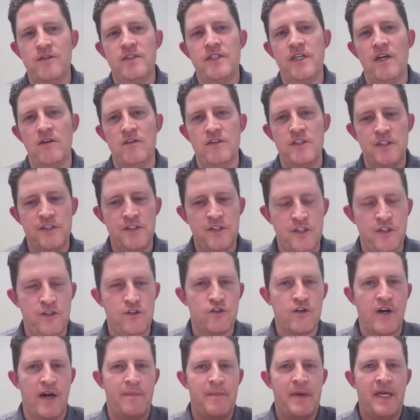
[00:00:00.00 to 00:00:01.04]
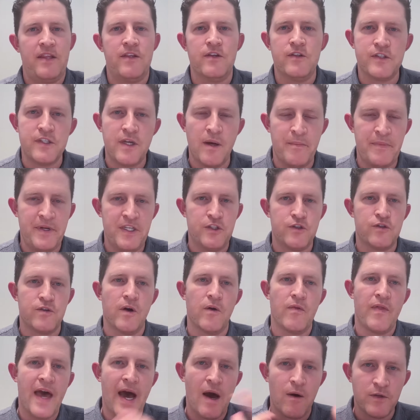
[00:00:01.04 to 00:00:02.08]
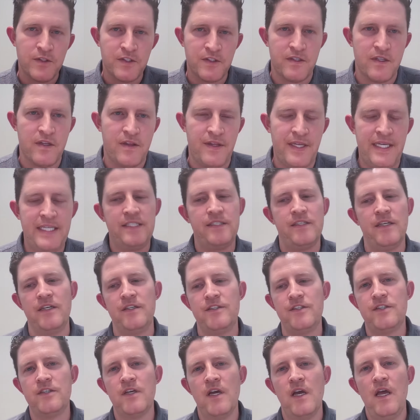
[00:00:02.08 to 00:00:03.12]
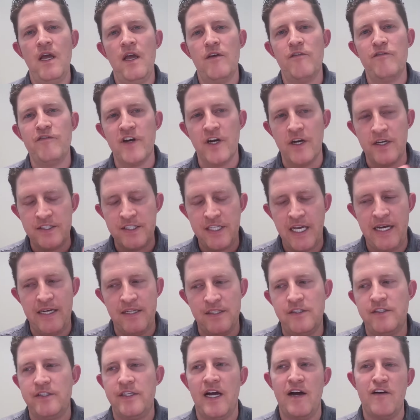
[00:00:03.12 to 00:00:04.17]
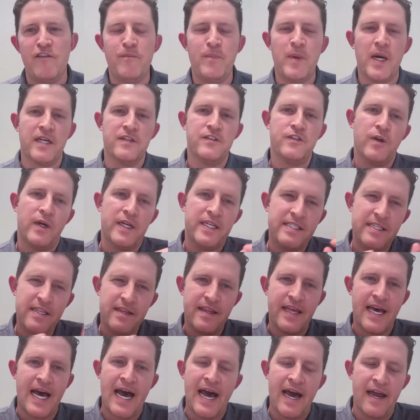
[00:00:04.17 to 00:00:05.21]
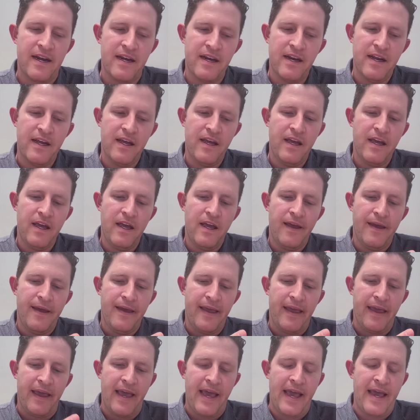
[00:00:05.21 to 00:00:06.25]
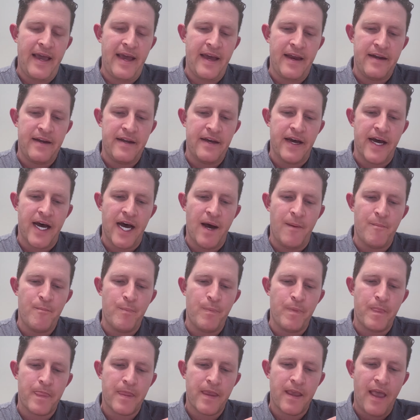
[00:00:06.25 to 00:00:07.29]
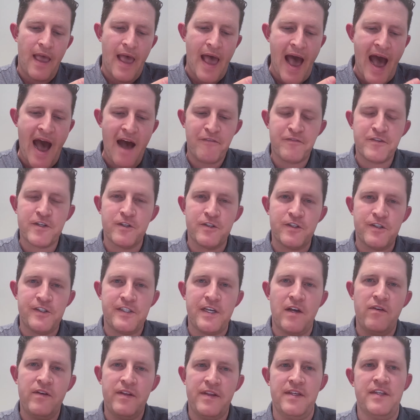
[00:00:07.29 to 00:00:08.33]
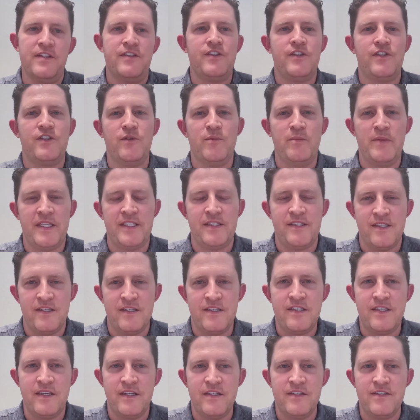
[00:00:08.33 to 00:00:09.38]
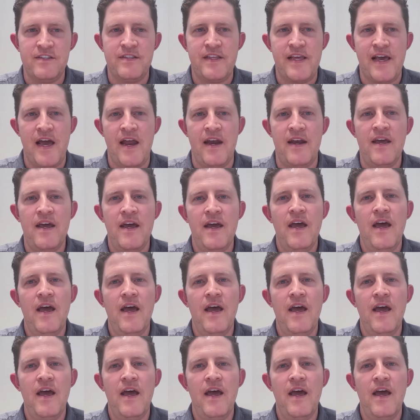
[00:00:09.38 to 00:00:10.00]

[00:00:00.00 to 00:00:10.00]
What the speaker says: intelligence and you try to make those companies grow. That was the thesis. Very exciting stuff. So I did that. And after selling these two businesses, then